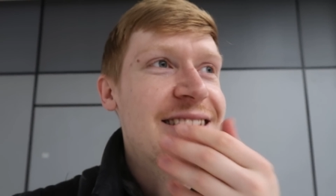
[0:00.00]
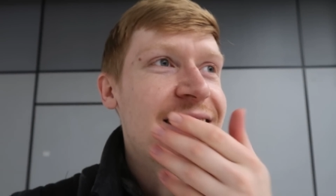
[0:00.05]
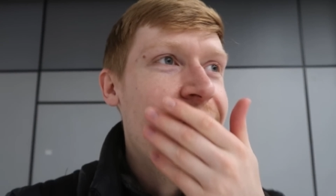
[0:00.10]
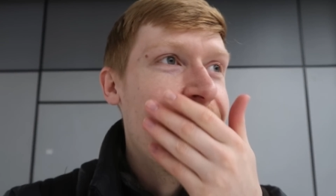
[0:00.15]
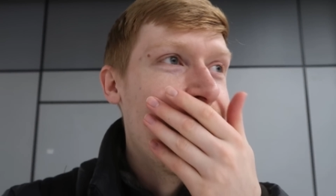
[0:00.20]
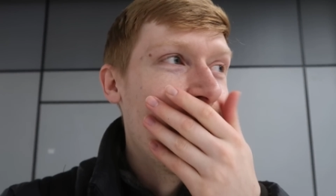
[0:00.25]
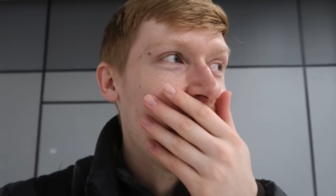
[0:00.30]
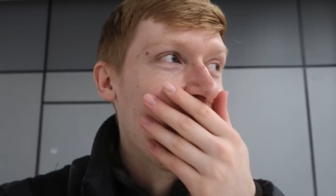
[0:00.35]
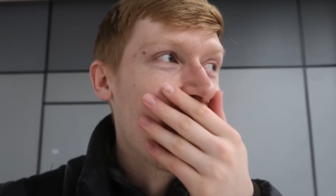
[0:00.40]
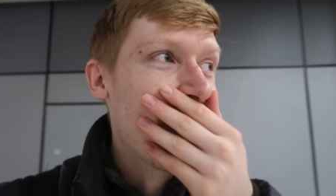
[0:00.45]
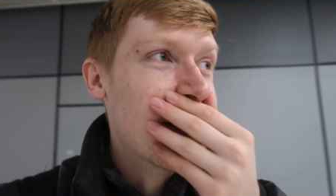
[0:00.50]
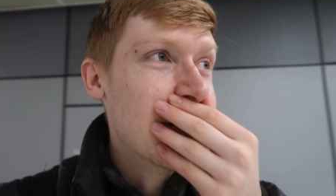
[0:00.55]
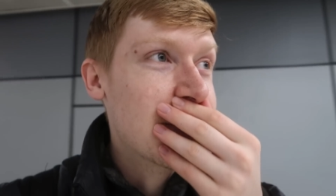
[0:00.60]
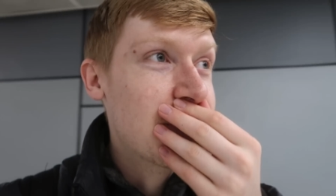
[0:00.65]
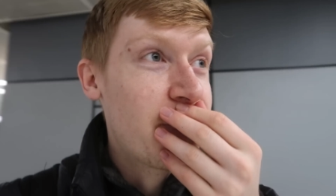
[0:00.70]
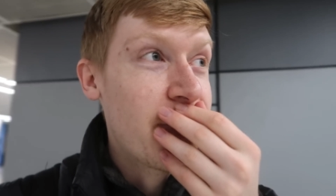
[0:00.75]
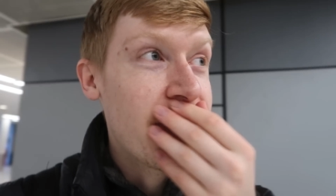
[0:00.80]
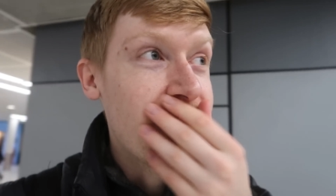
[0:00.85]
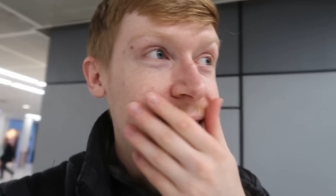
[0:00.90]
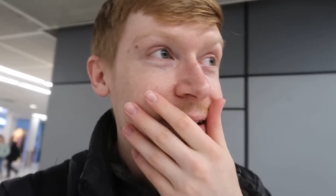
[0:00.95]

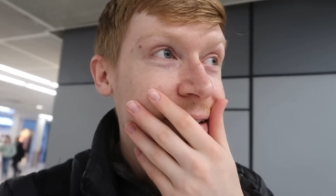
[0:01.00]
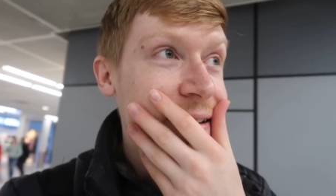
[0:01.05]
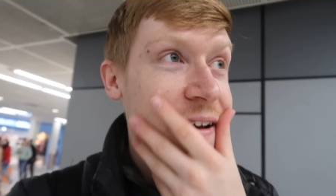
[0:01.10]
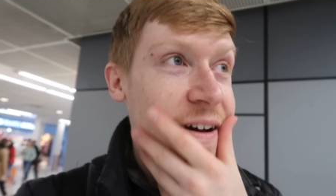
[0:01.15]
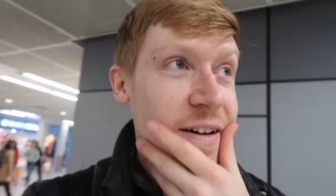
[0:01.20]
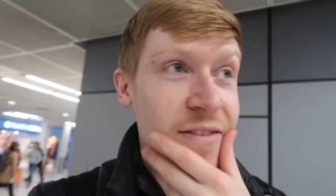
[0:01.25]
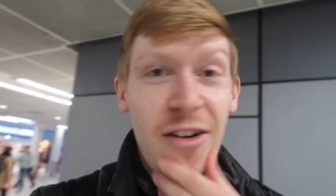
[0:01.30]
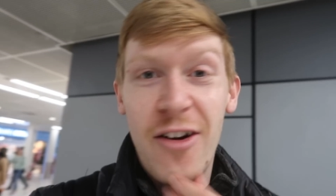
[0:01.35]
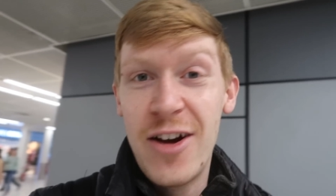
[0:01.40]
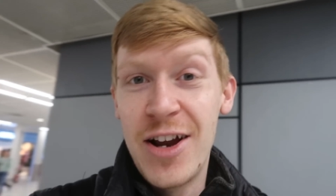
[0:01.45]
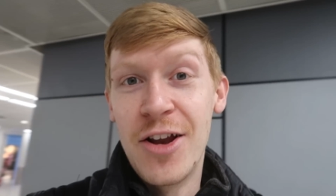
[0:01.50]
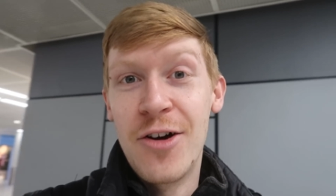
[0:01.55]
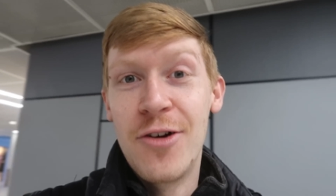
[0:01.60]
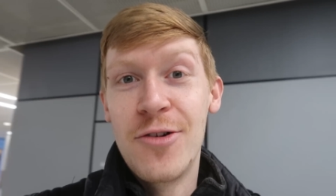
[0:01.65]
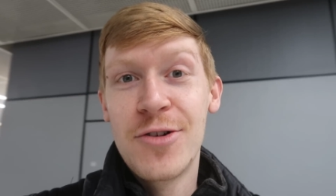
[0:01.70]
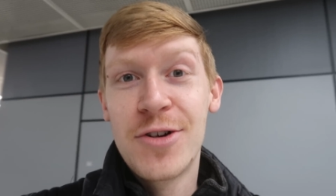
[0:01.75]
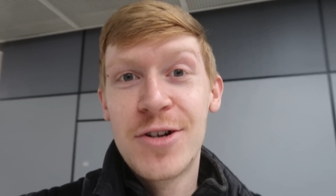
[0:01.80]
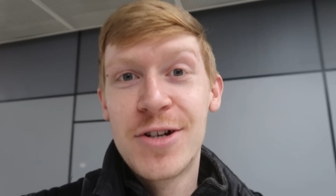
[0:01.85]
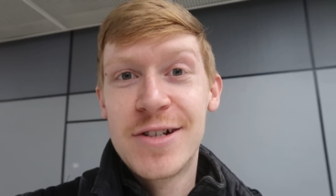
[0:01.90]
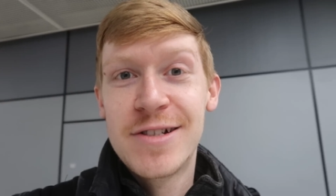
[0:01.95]
It's been a very
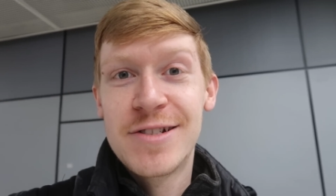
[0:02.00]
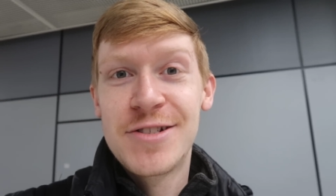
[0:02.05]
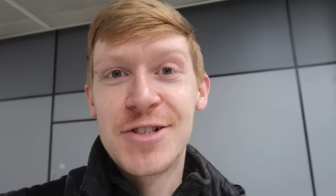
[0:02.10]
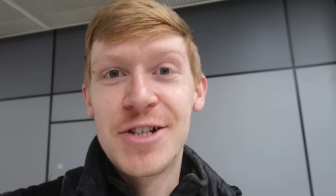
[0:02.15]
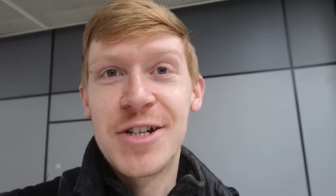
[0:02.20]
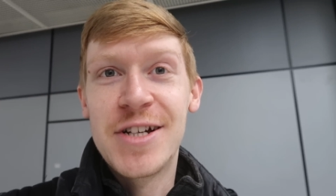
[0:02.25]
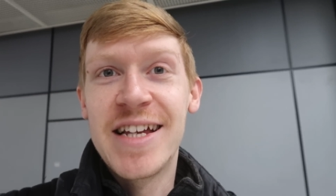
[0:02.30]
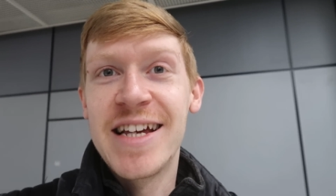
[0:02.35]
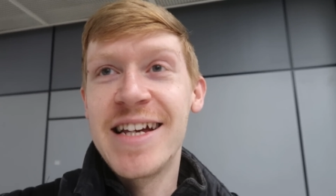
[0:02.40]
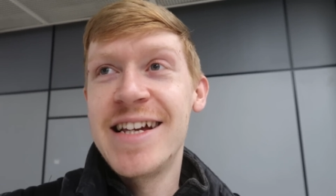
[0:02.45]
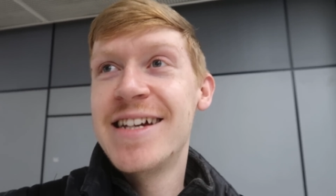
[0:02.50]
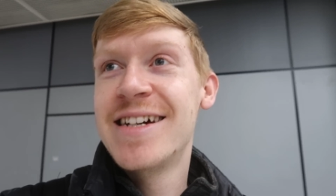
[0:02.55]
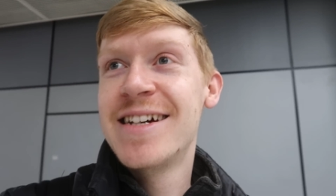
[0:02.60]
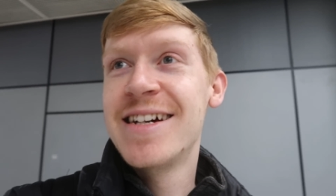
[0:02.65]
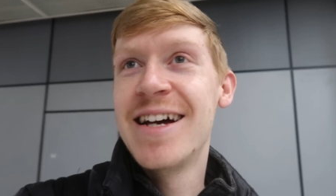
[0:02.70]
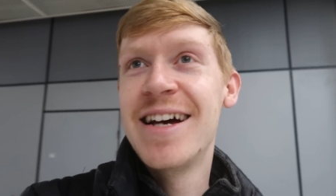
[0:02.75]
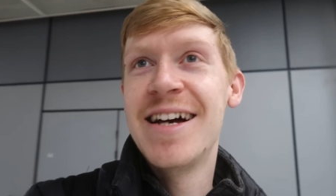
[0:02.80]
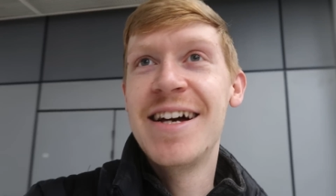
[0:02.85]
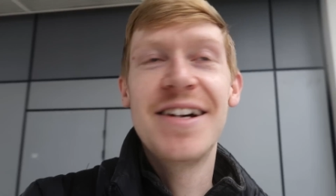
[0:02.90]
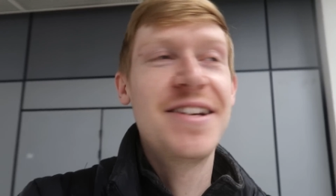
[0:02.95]
long journey,
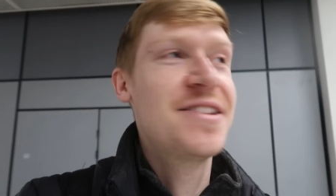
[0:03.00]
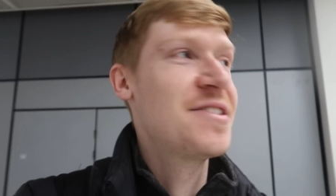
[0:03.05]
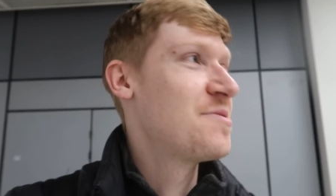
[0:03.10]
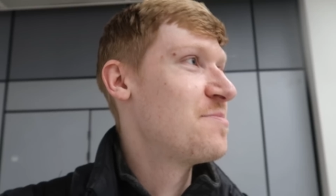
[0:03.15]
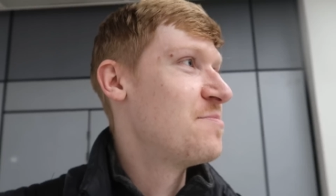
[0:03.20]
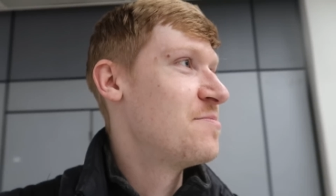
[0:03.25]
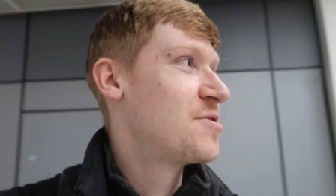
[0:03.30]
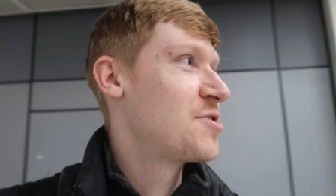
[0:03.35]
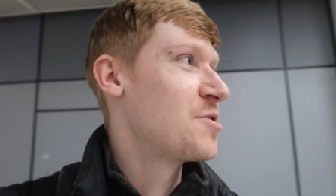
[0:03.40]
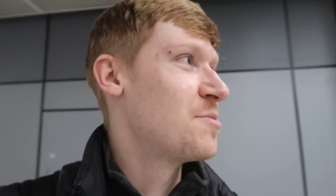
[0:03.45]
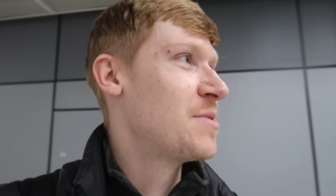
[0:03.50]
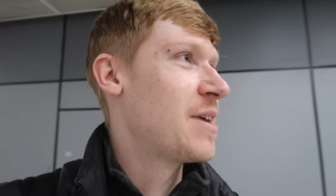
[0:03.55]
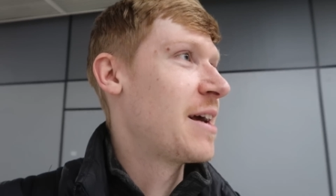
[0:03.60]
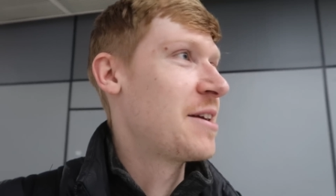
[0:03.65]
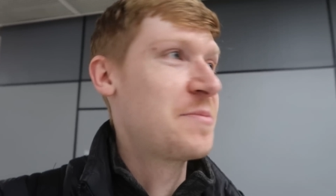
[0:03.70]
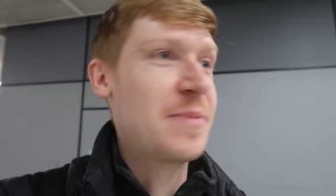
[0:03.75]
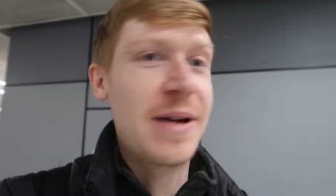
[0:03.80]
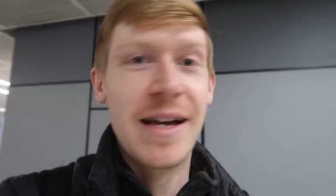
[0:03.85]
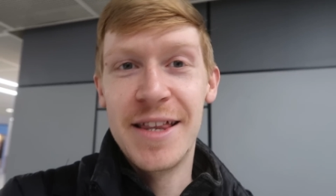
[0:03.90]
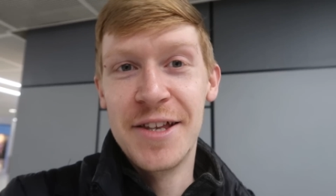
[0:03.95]
some
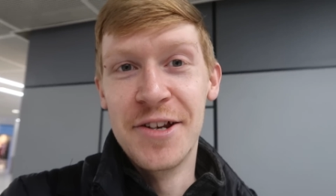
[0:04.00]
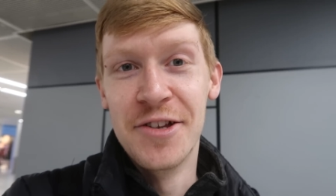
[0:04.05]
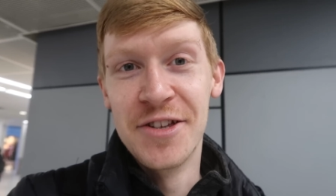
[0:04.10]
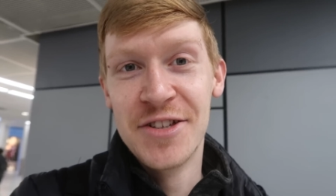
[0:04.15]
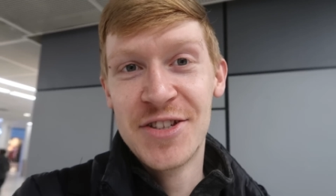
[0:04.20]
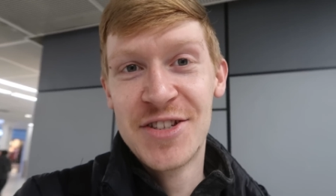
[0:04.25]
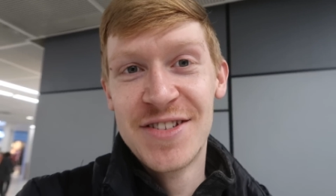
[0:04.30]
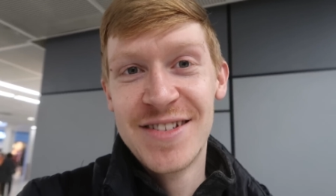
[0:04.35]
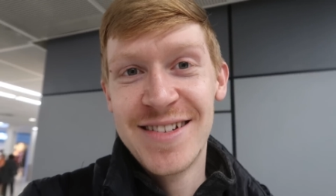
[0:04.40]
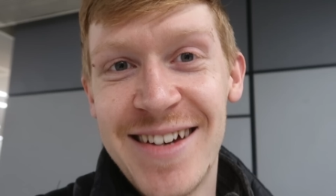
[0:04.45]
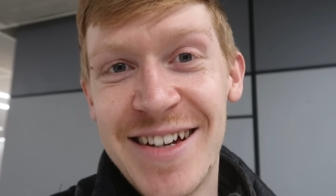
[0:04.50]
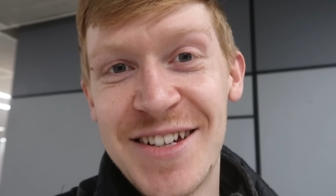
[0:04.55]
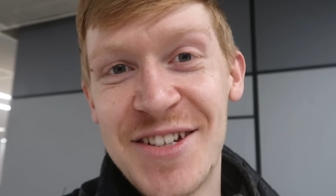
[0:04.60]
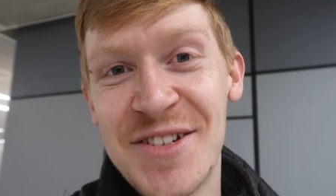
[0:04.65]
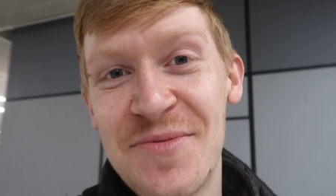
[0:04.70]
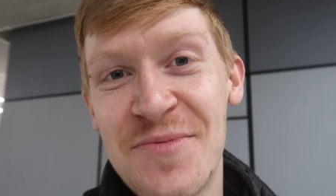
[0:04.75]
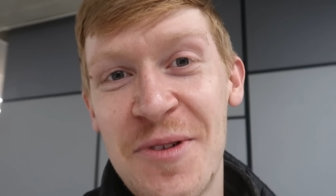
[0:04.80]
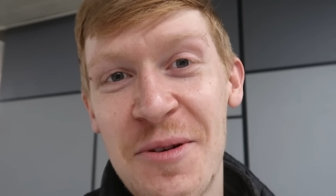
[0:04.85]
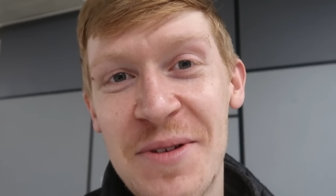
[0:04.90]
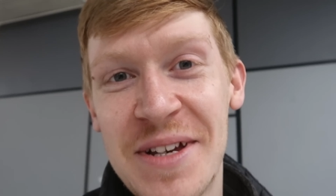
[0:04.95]
days better than others, as
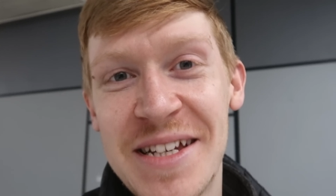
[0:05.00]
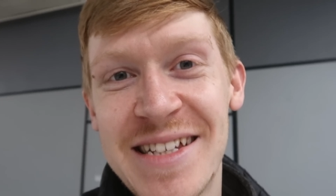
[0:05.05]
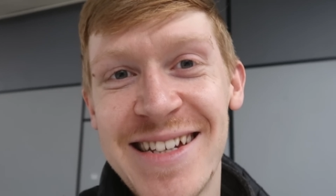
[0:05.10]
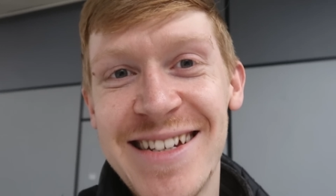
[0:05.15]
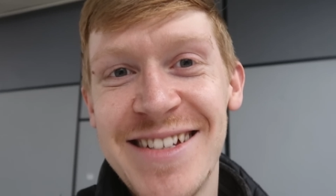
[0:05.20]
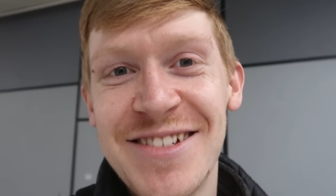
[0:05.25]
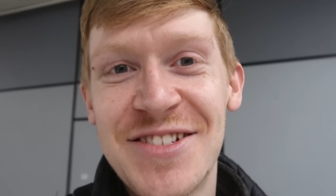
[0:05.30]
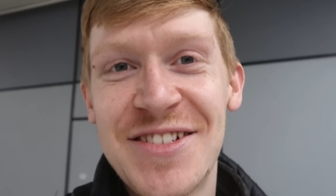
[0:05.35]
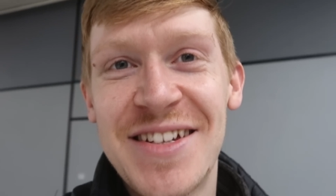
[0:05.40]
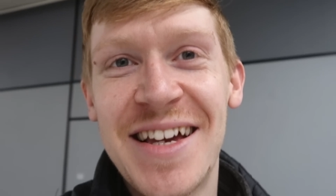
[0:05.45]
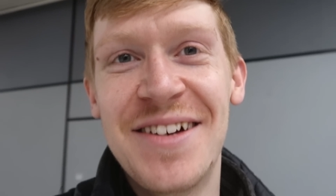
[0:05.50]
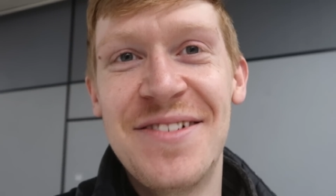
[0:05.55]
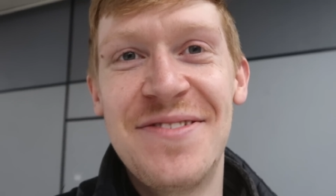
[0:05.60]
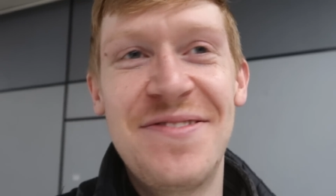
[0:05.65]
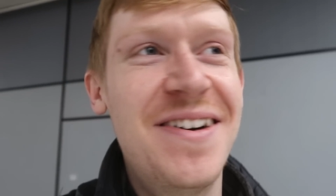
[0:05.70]
you've probably seen yourself.